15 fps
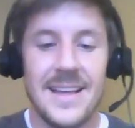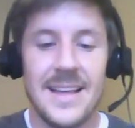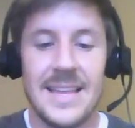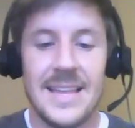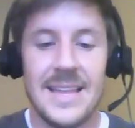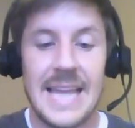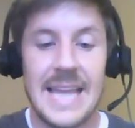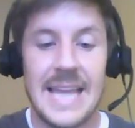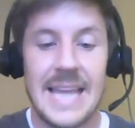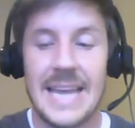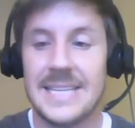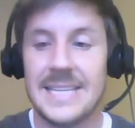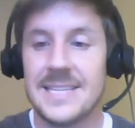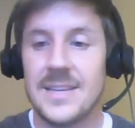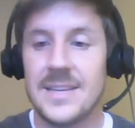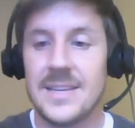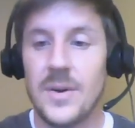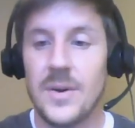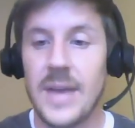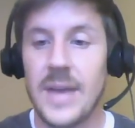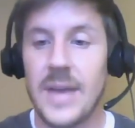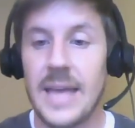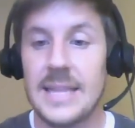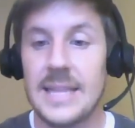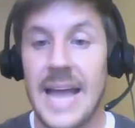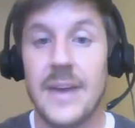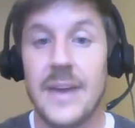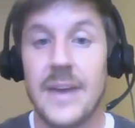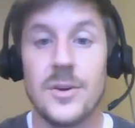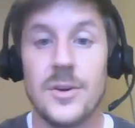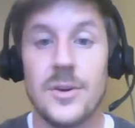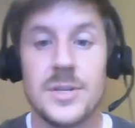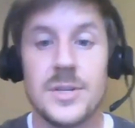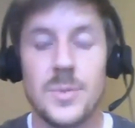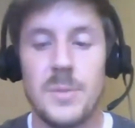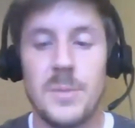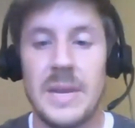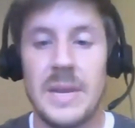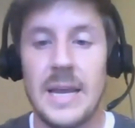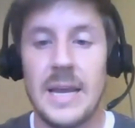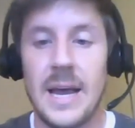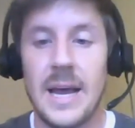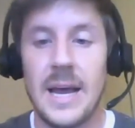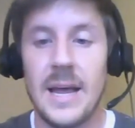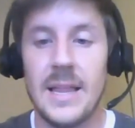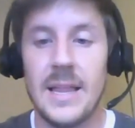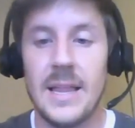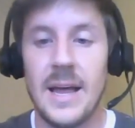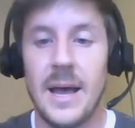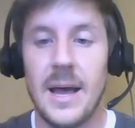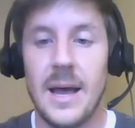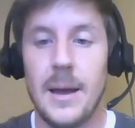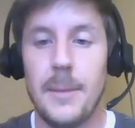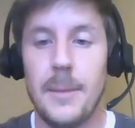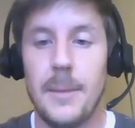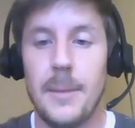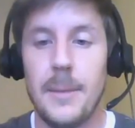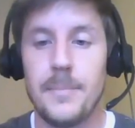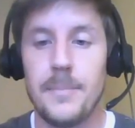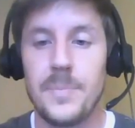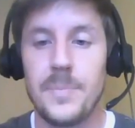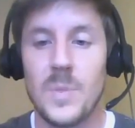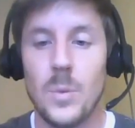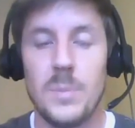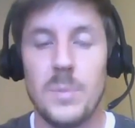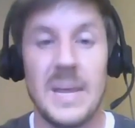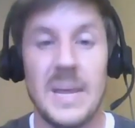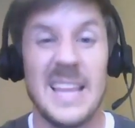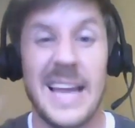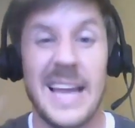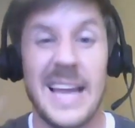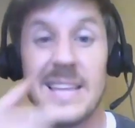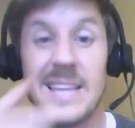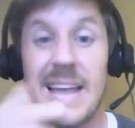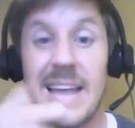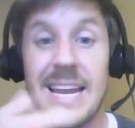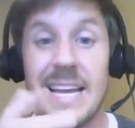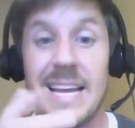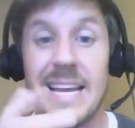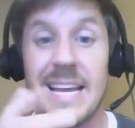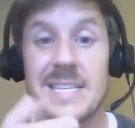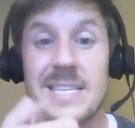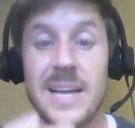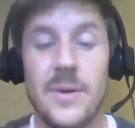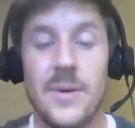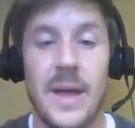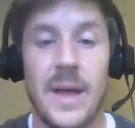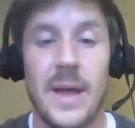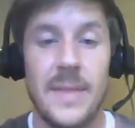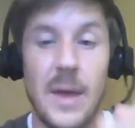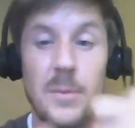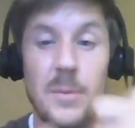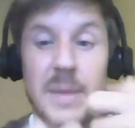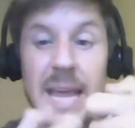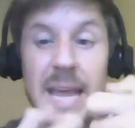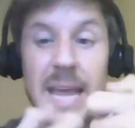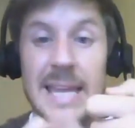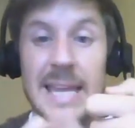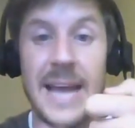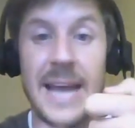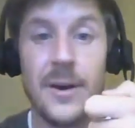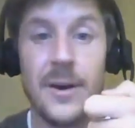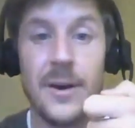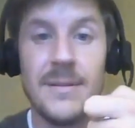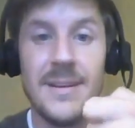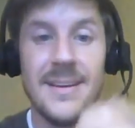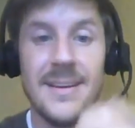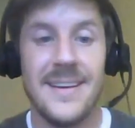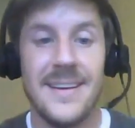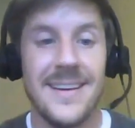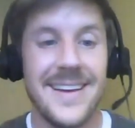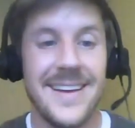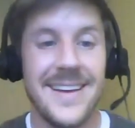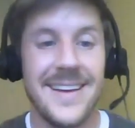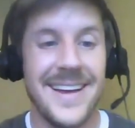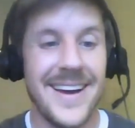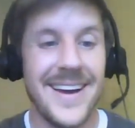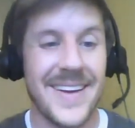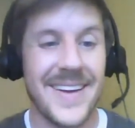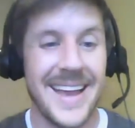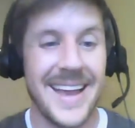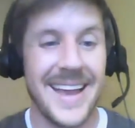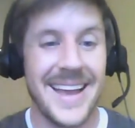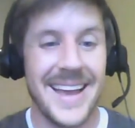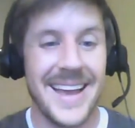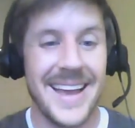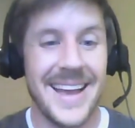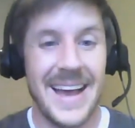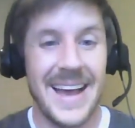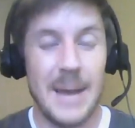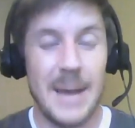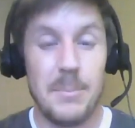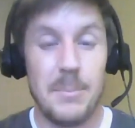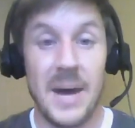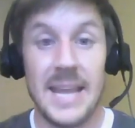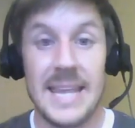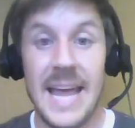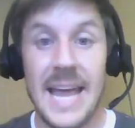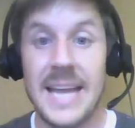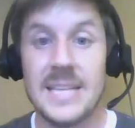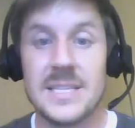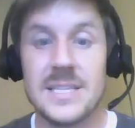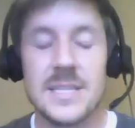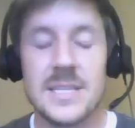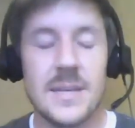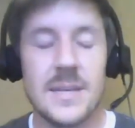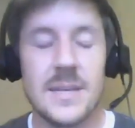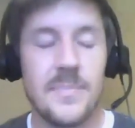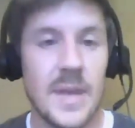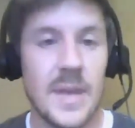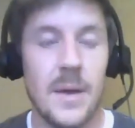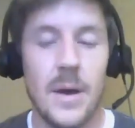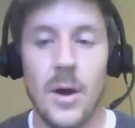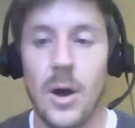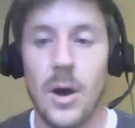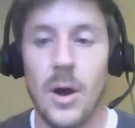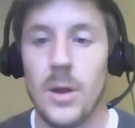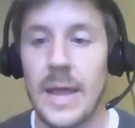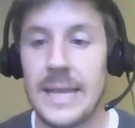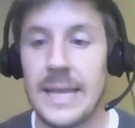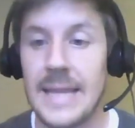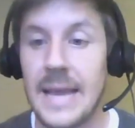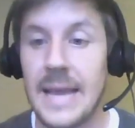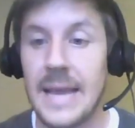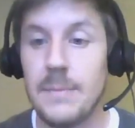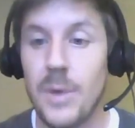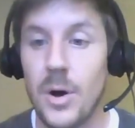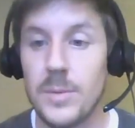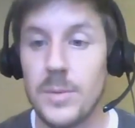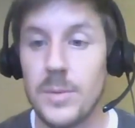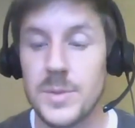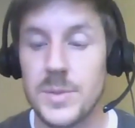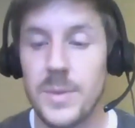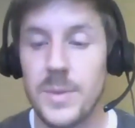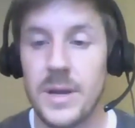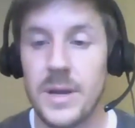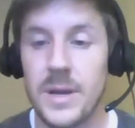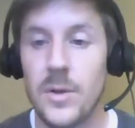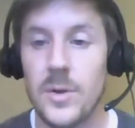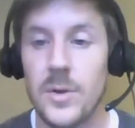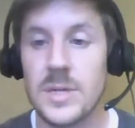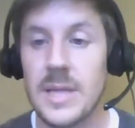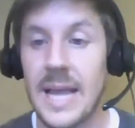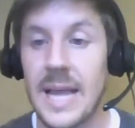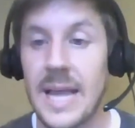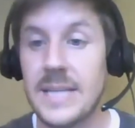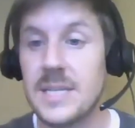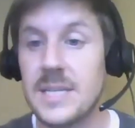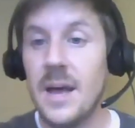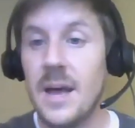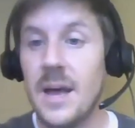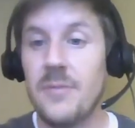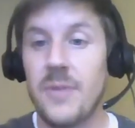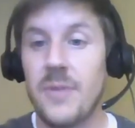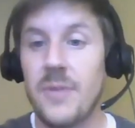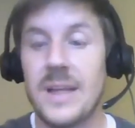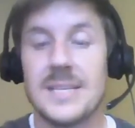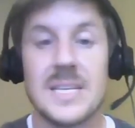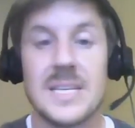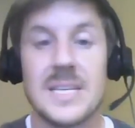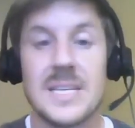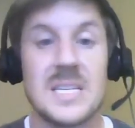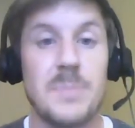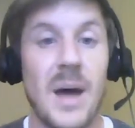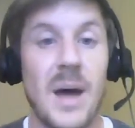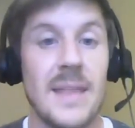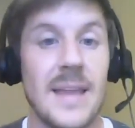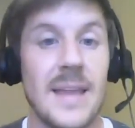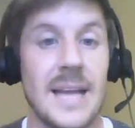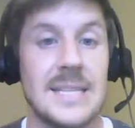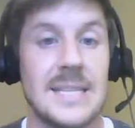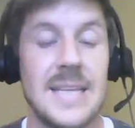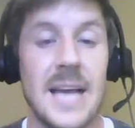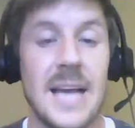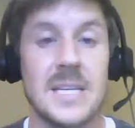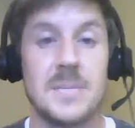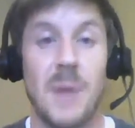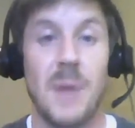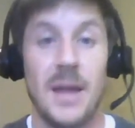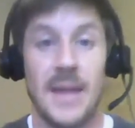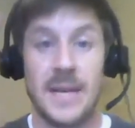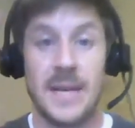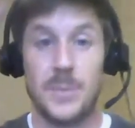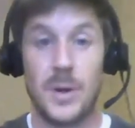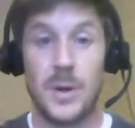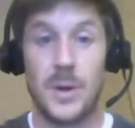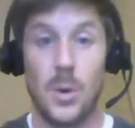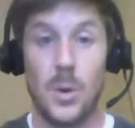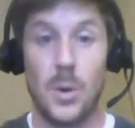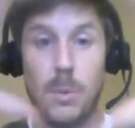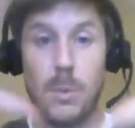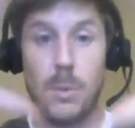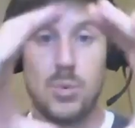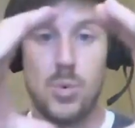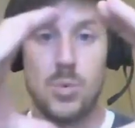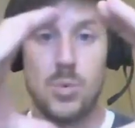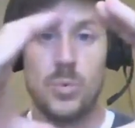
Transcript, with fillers: Lights. Okay, lighters would be uh, um, would be like lighting a cigarette. That would be a lighter. Yeah. Okay, but lights, okay, are, are, like light bulbs. We call those lights. Francis spotlights. Yes, spotlight would go,